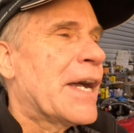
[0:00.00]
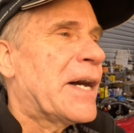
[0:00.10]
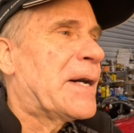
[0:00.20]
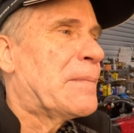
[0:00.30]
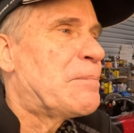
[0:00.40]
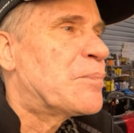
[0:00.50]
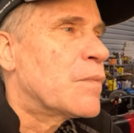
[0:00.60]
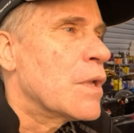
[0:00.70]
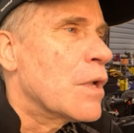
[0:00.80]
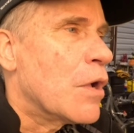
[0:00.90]

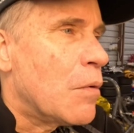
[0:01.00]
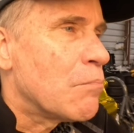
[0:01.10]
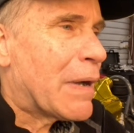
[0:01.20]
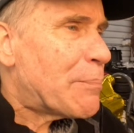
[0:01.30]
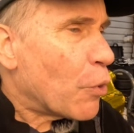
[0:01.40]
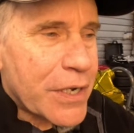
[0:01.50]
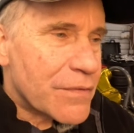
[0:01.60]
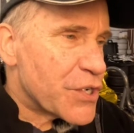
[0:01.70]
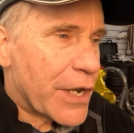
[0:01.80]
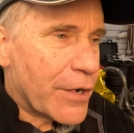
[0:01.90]
My point
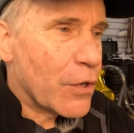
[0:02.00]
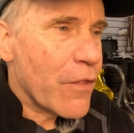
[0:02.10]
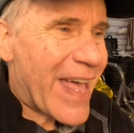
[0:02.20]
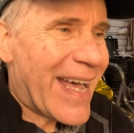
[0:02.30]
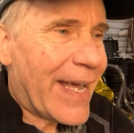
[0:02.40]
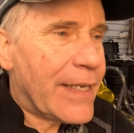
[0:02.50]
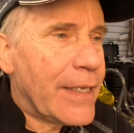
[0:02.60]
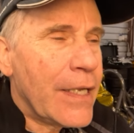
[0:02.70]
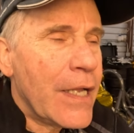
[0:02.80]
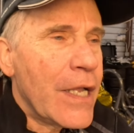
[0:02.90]
of sharing all that,
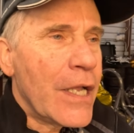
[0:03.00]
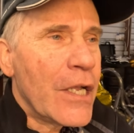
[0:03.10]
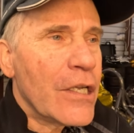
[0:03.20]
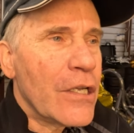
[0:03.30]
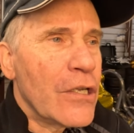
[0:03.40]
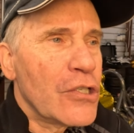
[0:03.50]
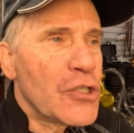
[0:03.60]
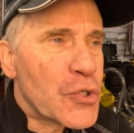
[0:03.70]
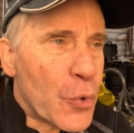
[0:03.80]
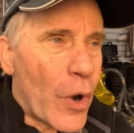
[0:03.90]

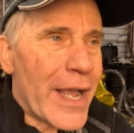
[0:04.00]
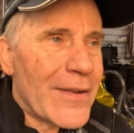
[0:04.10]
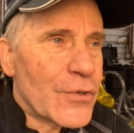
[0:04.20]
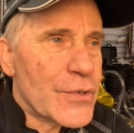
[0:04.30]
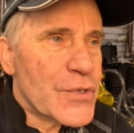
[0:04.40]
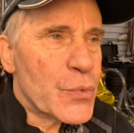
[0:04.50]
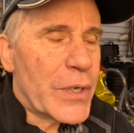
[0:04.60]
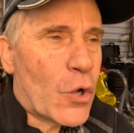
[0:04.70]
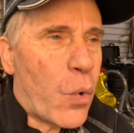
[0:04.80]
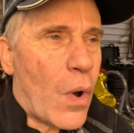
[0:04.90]
drivers
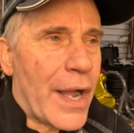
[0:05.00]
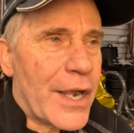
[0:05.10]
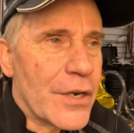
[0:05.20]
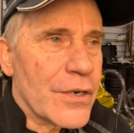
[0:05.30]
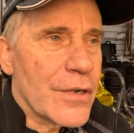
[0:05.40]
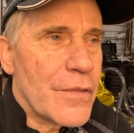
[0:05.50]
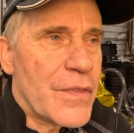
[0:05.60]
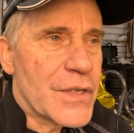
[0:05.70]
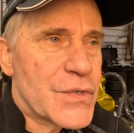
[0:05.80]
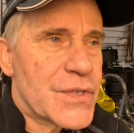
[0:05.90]
require
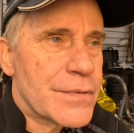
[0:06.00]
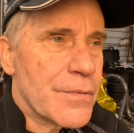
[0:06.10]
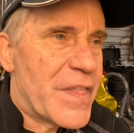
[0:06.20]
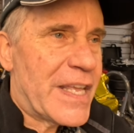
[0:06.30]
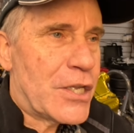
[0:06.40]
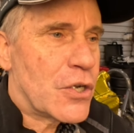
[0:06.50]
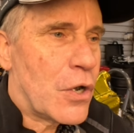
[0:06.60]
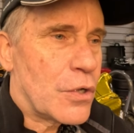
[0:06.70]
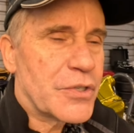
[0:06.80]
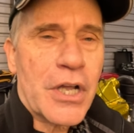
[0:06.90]
this thing
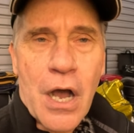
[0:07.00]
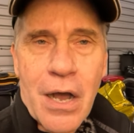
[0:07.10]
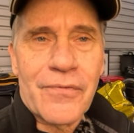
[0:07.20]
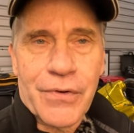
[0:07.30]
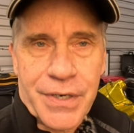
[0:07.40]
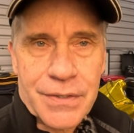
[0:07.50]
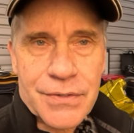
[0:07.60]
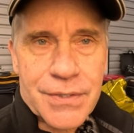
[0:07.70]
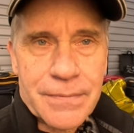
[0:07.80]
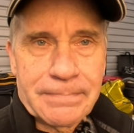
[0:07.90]
called
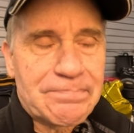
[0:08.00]
confidence.